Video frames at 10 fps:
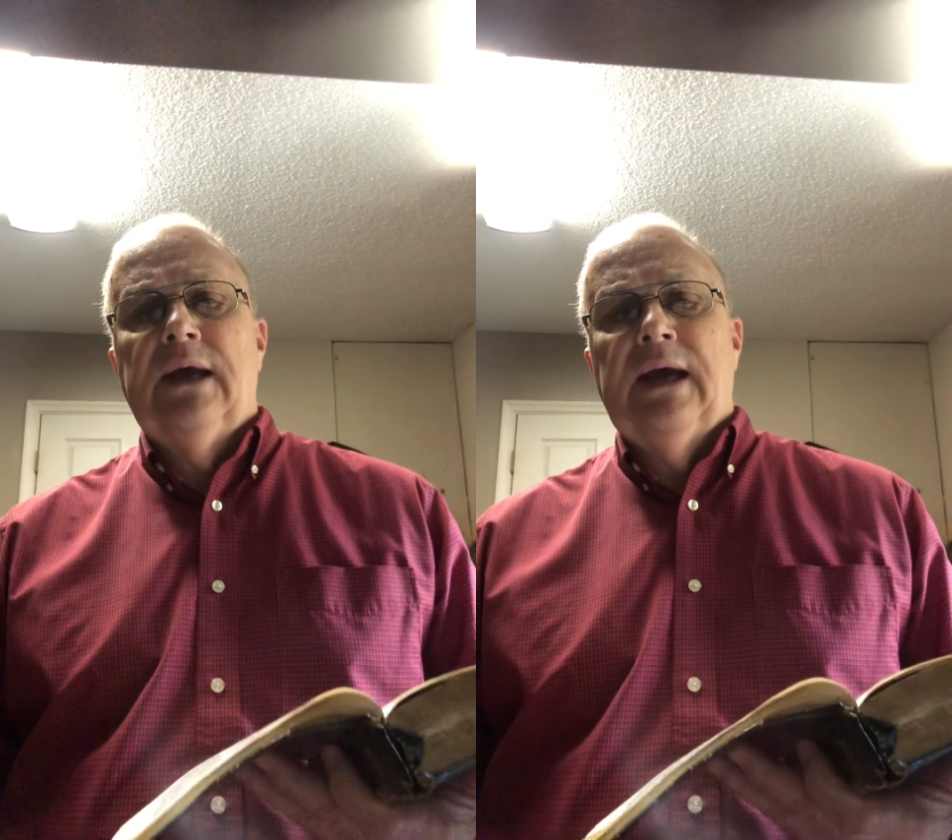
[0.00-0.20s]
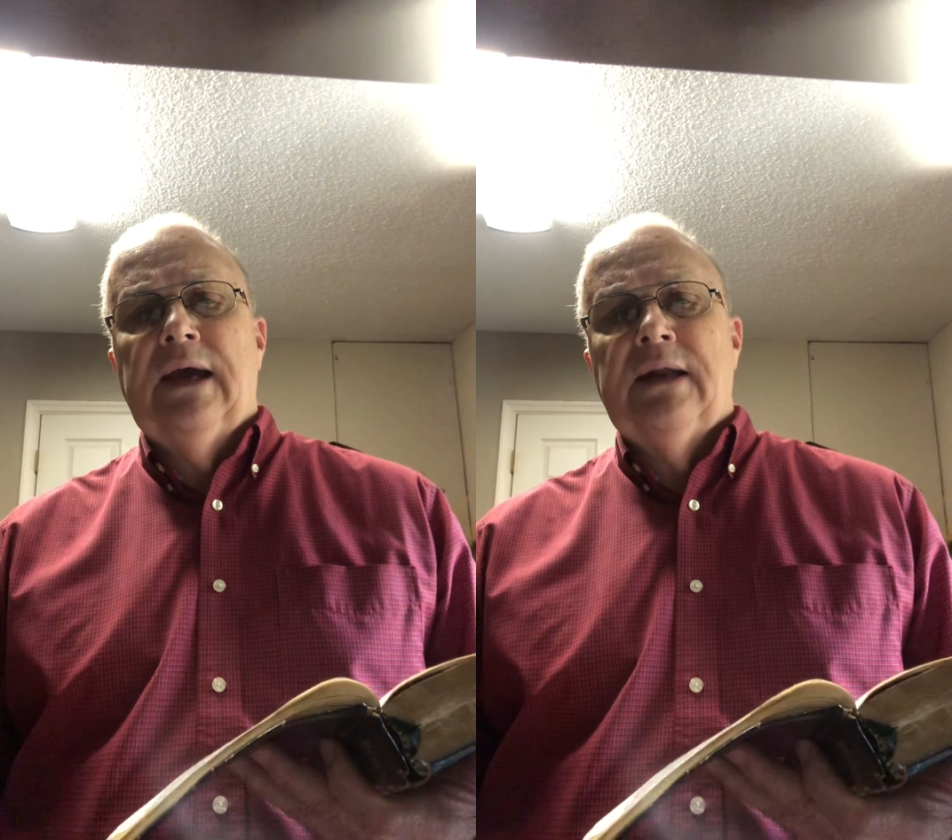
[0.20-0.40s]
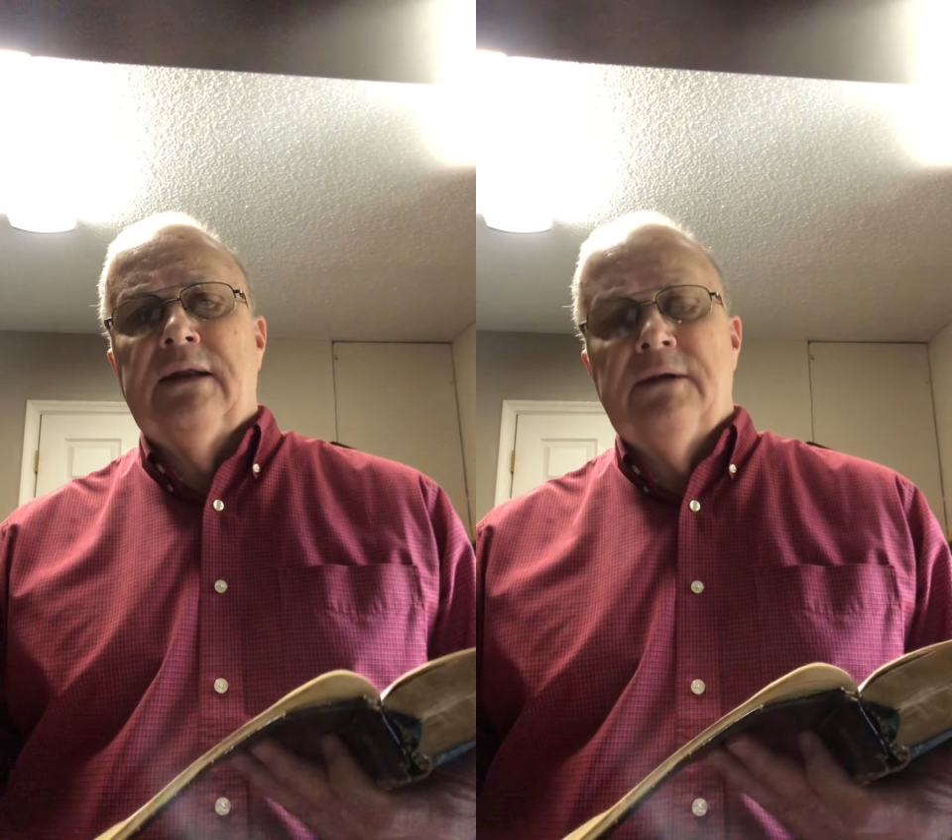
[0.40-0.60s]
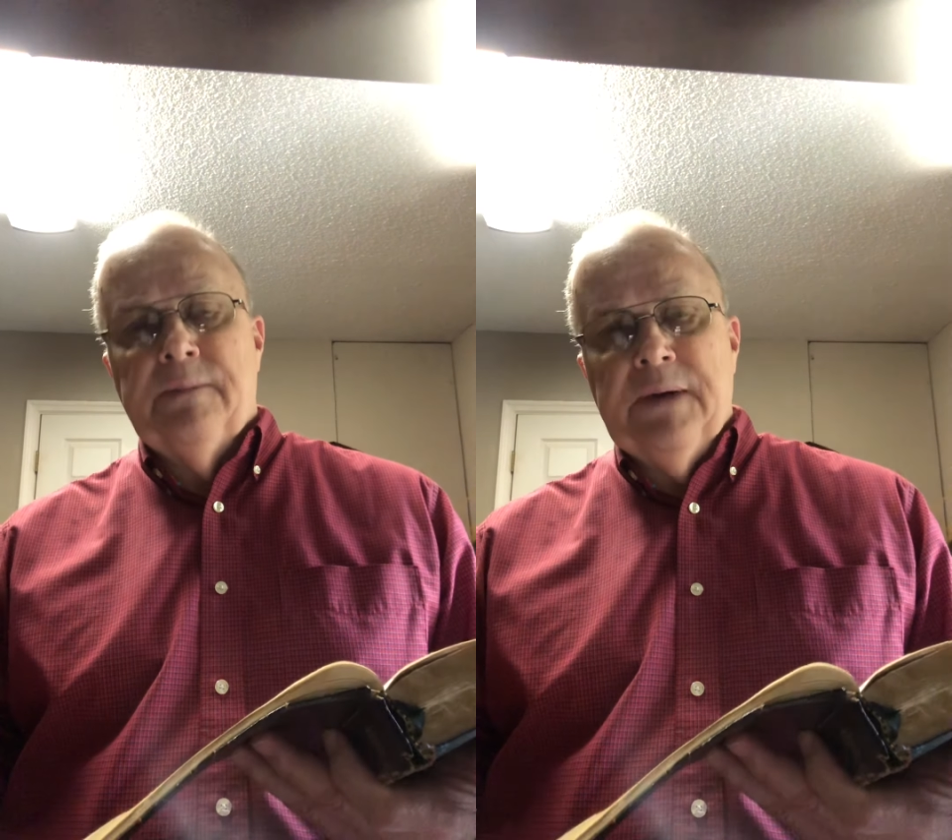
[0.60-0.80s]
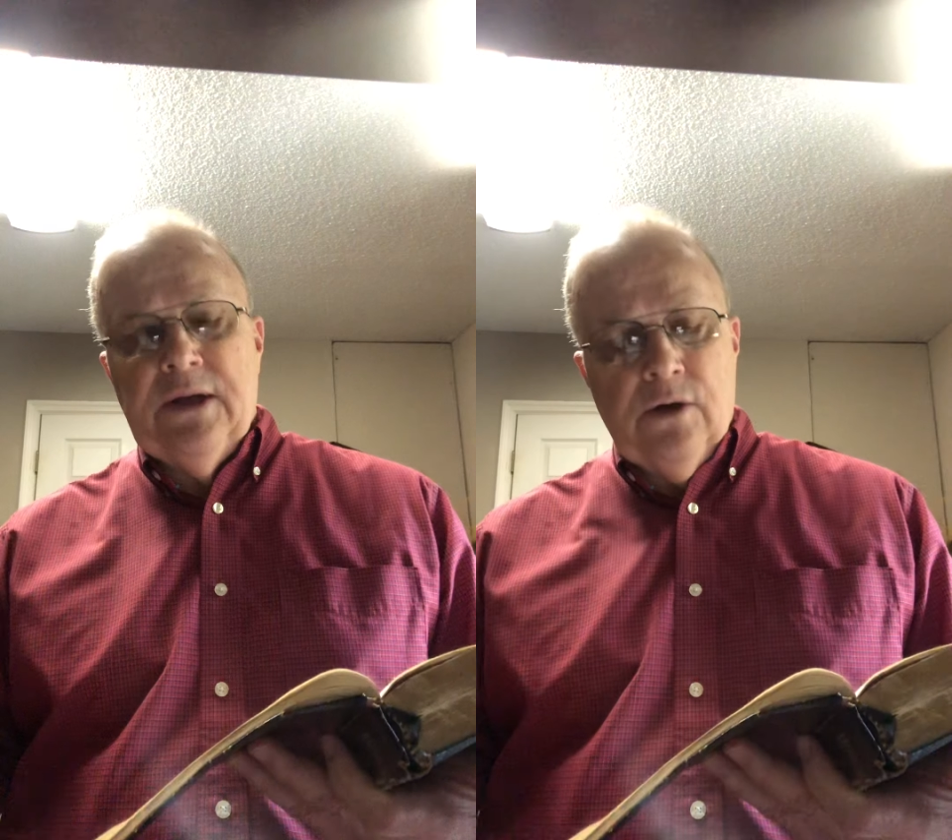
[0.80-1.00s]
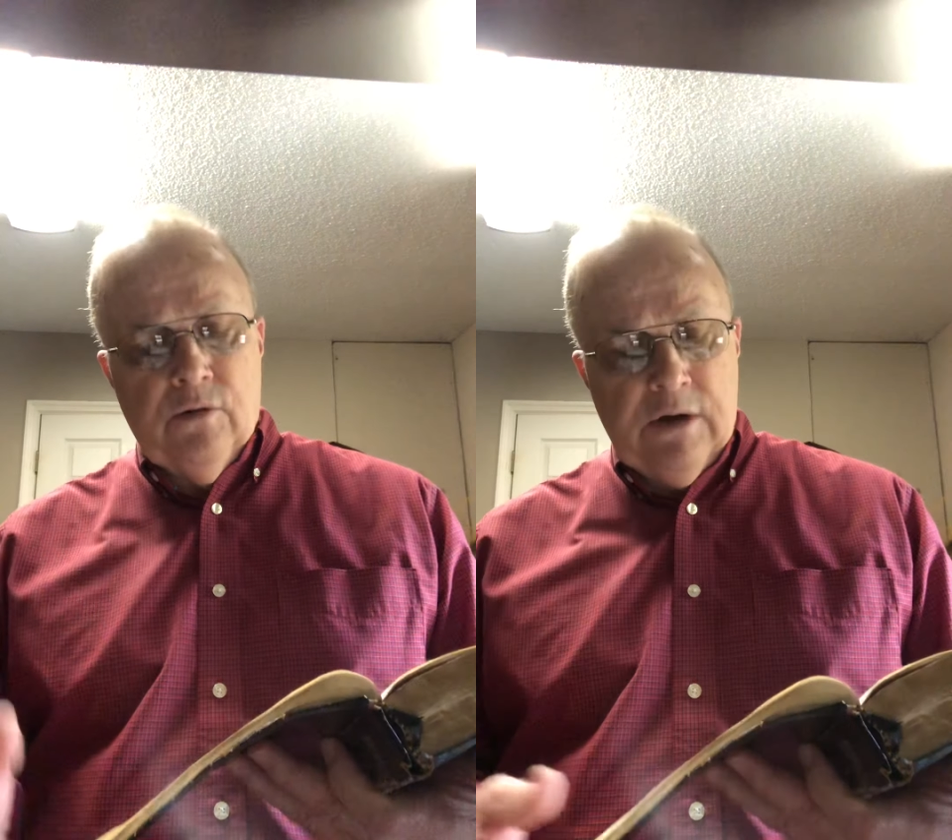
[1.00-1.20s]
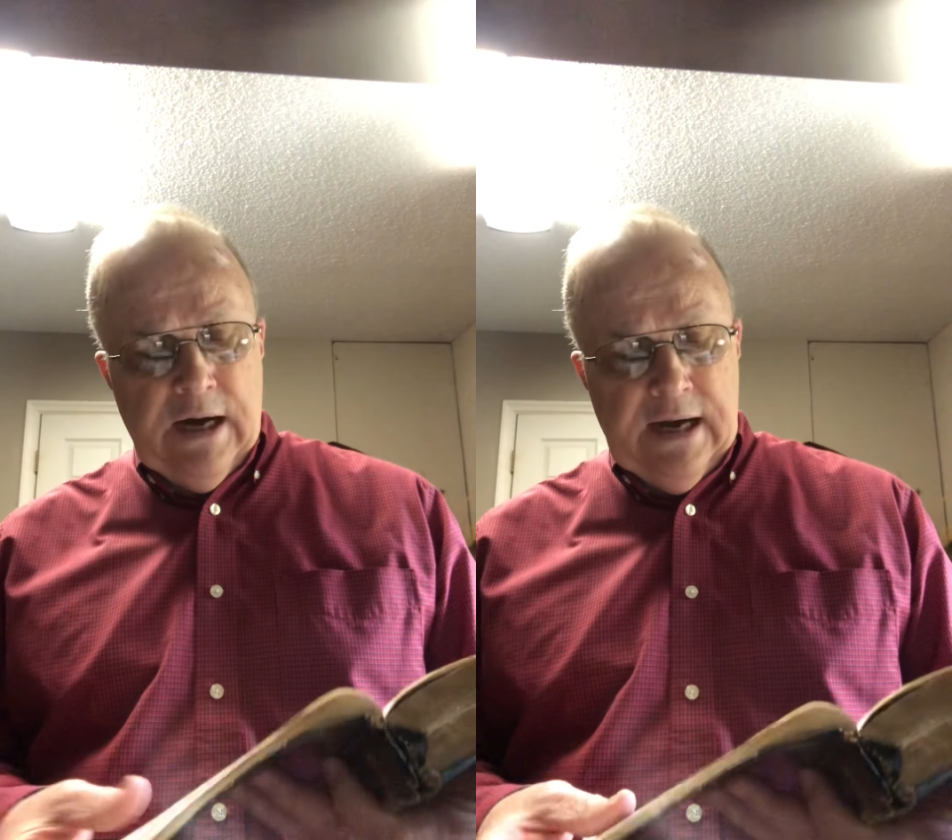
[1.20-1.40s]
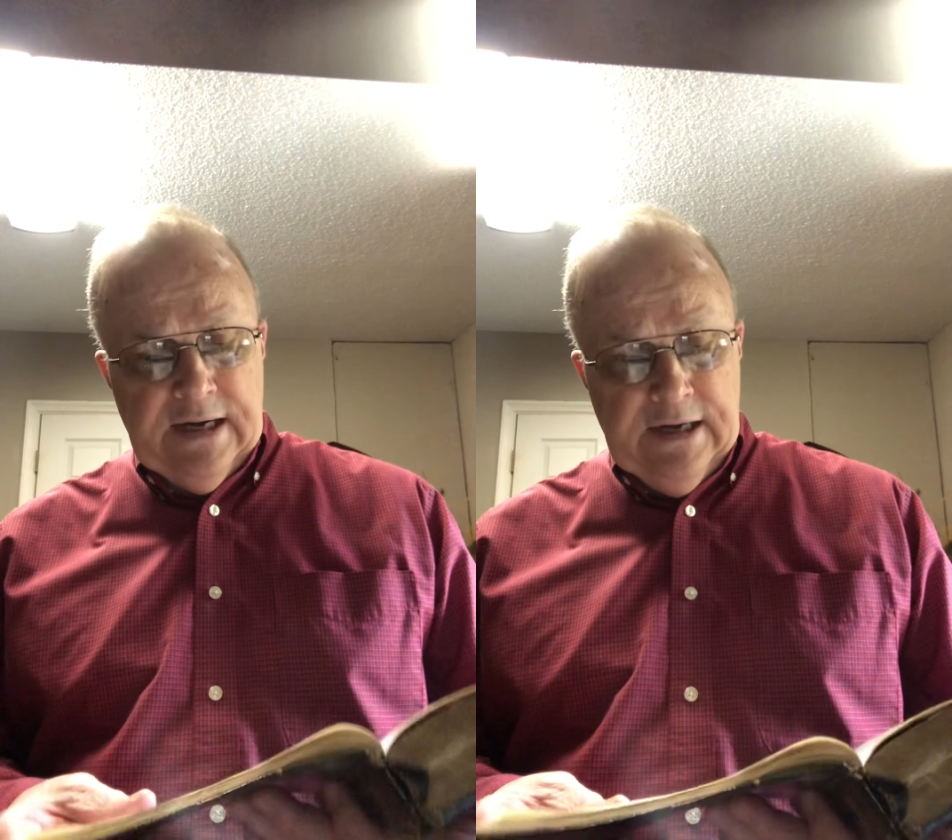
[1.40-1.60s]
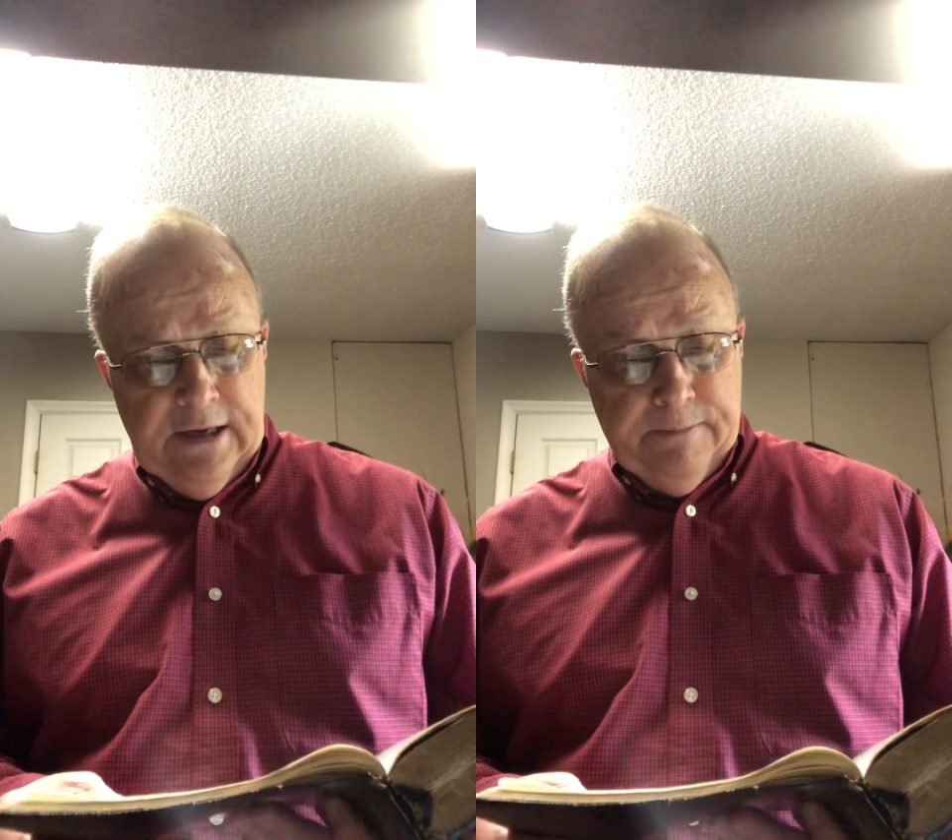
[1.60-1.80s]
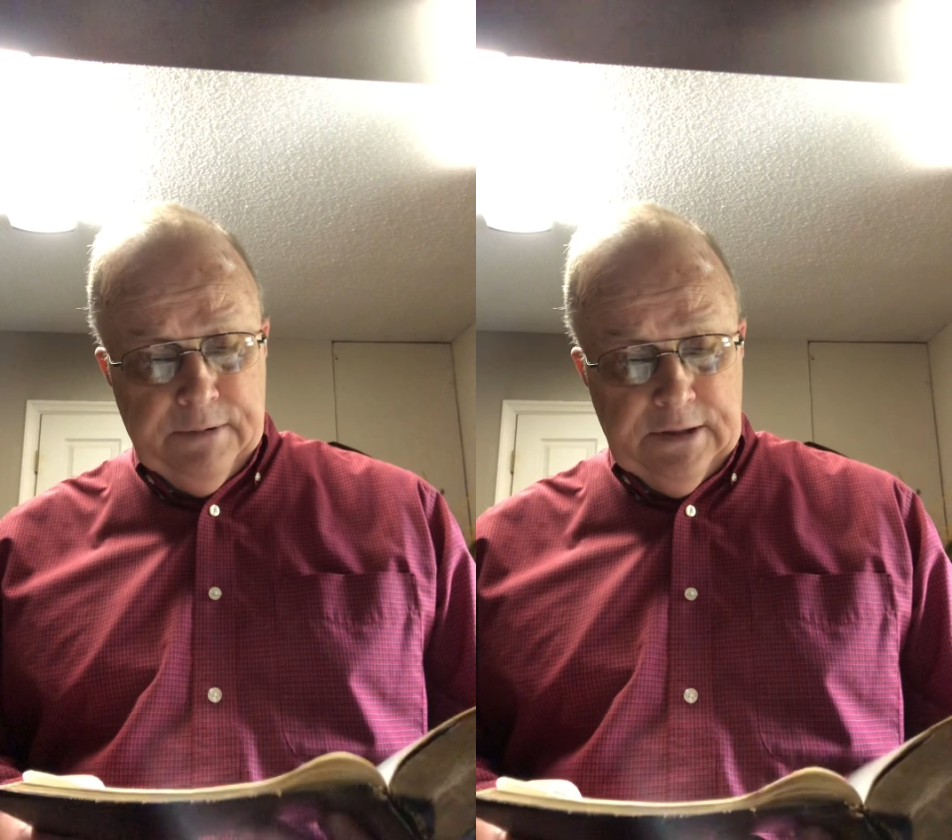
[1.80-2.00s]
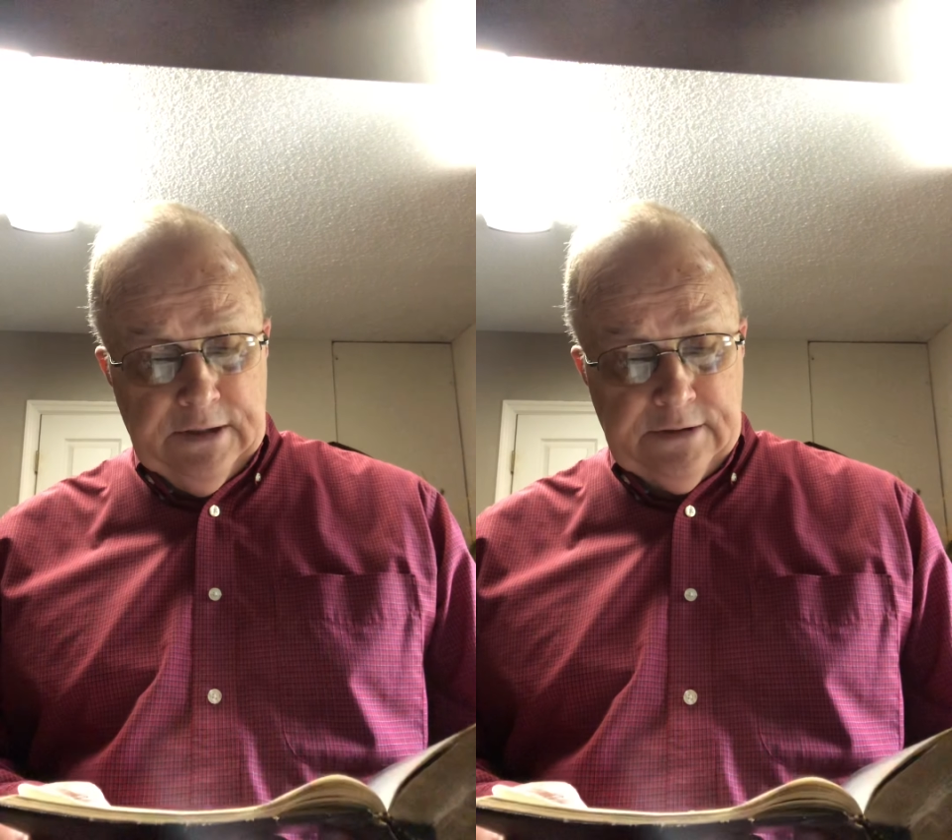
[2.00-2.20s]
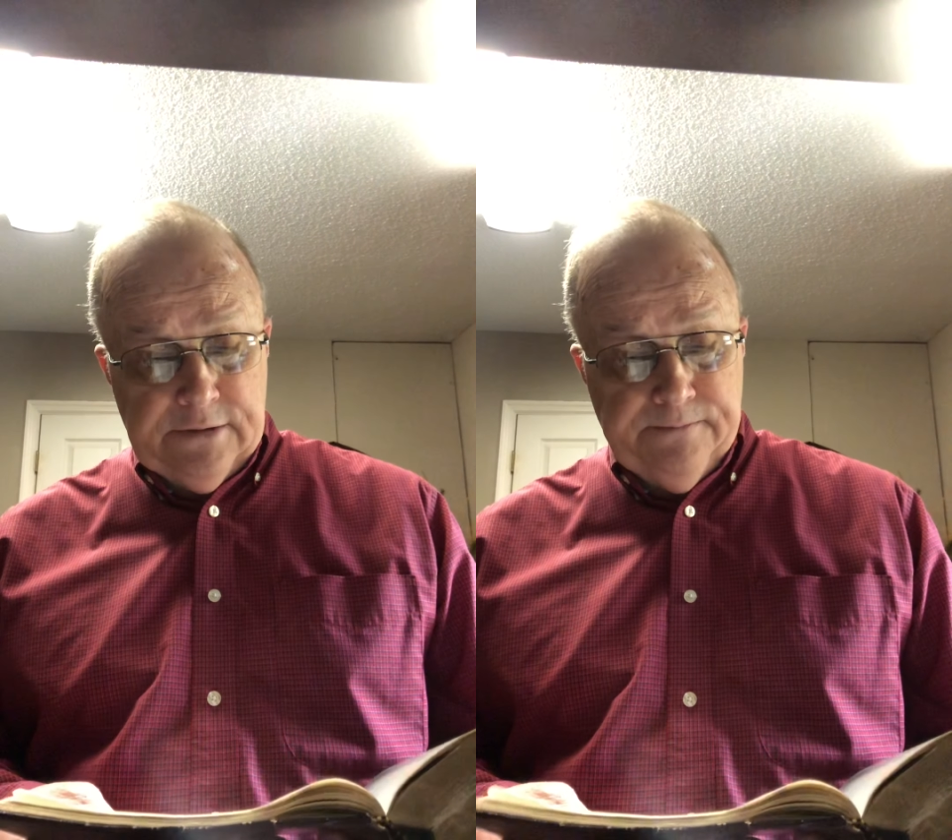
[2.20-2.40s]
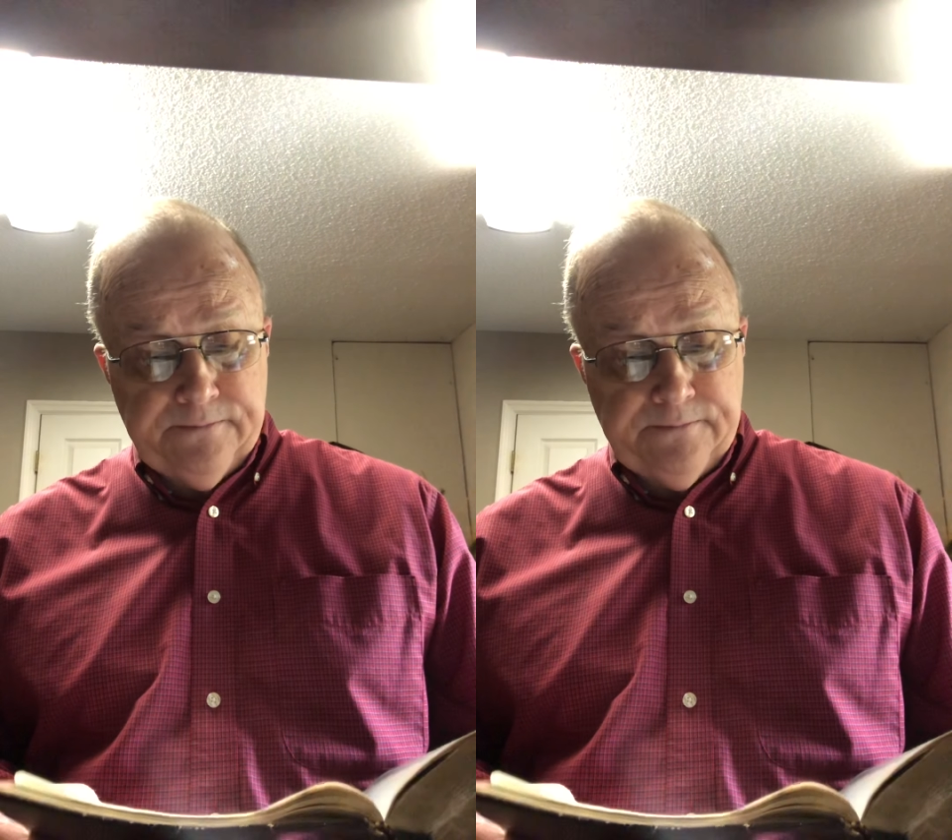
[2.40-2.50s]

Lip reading: and depend on God to help us.